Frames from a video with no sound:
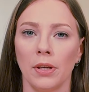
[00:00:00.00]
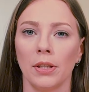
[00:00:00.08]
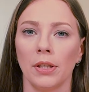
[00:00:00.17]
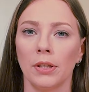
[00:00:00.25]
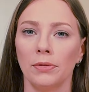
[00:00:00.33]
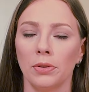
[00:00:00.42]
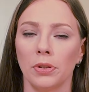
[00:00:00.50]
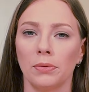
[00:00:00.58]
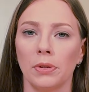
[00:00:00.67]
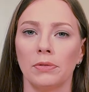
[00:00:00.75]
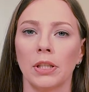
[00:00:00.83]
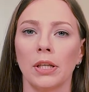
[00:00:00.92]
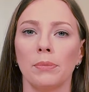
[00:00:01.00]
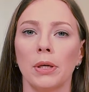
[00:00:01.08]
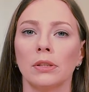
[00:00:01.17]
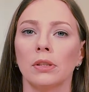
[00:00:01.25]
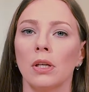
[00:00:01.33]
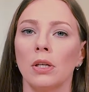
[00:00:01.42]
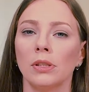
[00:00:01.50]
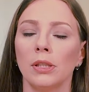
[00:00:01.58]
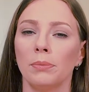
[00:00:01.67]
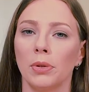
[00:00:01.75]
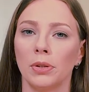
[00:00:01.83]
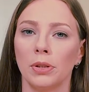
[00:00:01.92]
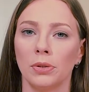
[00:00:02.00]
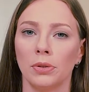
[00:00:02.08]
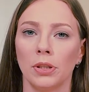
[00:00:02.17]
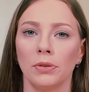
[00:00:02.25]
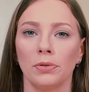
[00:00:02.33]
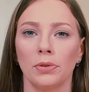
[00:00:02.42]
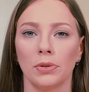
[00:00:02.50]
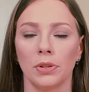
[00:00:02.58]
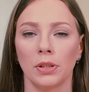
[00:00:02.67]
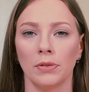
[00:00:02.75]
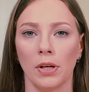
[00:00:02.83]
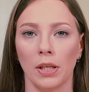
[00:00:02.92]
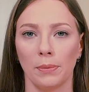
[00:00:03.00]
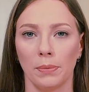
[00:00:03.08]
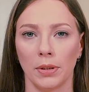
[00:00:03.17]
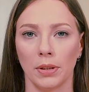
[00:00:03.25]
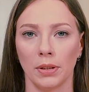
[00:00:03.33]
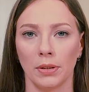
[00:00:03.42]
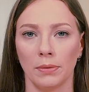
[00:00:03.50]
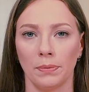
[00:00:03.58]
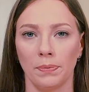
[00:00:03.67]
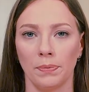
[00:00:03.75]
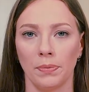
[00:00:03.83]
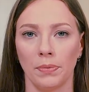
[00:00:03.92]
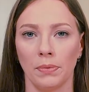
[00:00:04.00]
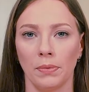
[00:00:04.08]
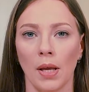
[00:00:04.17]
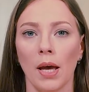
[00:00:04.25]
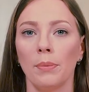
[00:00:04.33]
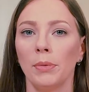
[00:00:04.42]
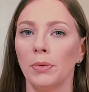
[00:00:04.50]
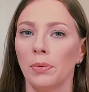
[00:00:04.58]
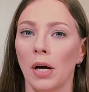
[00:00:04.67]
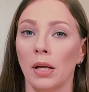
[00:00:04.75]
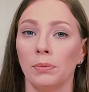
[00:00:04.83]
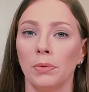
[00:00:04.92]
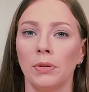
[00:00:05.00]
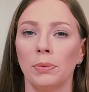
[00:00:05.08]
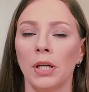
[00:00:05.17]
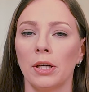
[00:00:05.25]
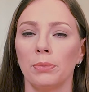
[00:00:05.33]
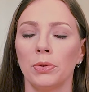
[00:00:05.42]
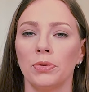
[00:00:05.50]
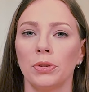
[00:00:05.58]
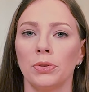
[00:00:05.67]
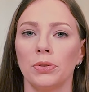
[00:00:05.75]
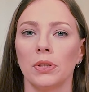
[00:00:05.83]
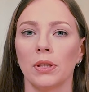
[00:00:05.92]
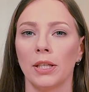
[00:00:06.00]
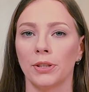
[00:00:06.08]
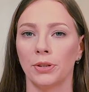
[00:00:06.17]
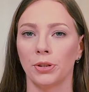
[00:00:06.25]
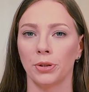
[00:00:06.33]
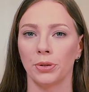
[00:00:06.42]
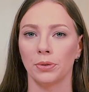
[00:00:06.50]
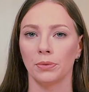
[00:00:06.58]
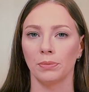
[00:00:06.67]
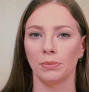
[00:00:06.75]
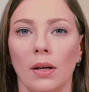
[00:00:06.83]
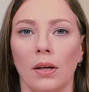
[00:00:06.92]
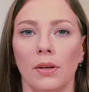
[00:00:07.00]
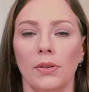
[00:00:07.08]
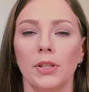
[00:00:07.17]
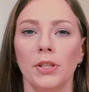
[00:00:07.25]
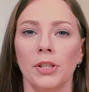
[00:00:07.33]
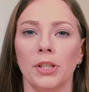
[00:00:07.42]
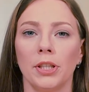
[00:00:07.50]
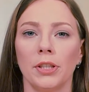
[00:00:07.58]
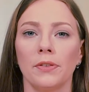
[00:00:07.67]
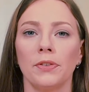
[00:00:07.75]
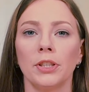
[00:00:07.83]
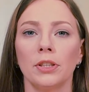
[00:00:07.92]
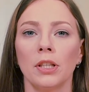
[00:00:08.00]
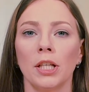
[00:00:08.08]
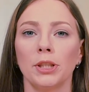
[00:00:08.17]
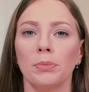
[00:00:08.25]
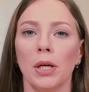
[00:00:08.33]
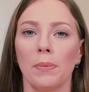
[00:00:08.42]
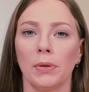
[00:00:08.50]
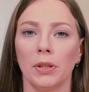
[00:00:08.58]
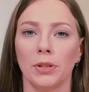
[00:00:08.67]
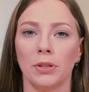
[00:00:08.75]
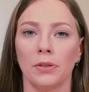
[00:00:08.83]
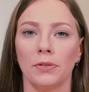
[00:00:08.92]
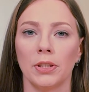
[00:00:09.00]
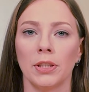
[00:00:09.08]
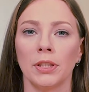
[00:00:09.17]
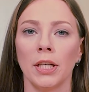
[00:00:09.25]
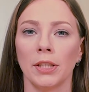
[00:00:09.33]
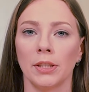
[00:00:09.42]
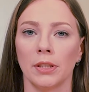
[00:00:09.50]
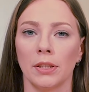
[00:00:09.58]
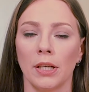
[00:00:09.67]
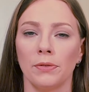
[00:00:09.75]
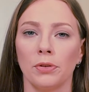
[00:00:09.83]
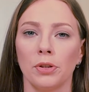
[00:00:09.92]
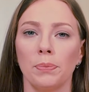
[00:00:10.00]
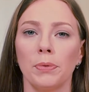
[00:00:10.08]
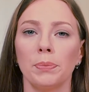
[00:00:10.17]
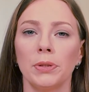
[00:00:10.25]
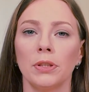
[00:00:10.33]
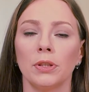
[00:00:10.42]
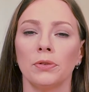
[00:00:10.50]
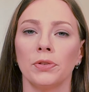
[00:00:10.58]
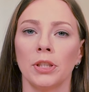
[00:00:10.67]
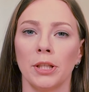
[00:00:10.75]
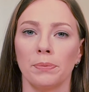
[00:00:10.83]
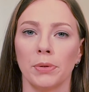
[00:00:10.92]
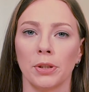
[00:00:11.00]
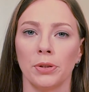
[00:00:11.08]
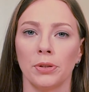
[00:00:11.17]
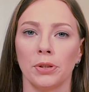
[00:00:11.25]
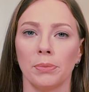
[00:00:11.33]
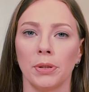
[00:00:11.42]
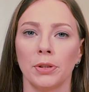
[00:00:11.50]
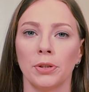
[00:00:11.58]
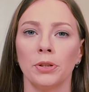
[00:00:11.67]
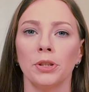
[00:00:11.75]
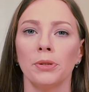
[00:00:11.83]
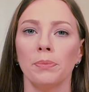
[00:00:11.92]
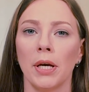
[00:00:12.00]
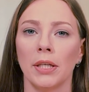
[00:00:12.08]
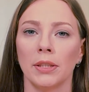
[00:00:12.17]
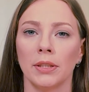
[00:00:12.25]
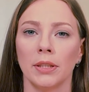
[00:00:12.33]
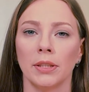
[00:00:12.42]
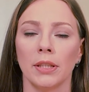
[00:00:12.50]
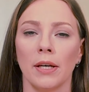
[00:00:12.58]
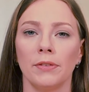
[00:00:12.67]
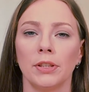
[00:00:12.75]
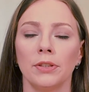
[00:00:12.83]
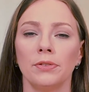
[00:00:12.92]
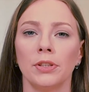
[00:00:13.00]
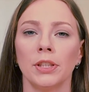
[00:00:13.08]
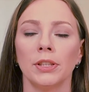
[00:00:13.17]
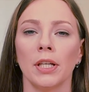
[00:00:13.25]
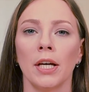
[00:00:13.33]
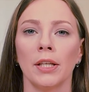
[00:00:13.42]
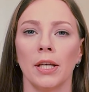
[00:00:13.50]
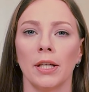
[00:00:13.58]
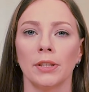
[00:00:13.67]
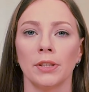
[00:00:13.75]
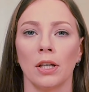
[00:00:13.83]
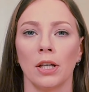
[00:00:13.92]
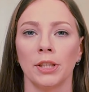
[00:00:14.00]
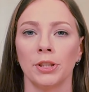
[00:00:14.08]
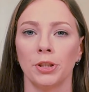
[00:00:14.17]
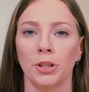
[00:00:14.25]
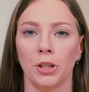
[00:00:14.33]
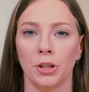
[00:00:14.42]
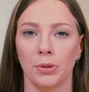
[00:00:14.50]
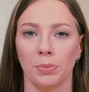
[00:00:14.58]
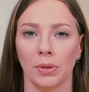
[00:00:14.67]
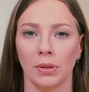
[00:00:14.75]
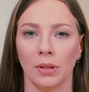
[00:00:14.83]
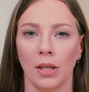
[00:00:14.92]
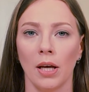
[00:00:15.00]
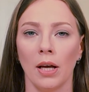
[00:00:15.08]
Therefore, we recommend closely monitoring further developments. Meanwhile, we are moving to the last issue. This year, the Federal Anti-Monopoly Service stated that for the purposes of state procurement, certain medicines having different INNs are interchangeable.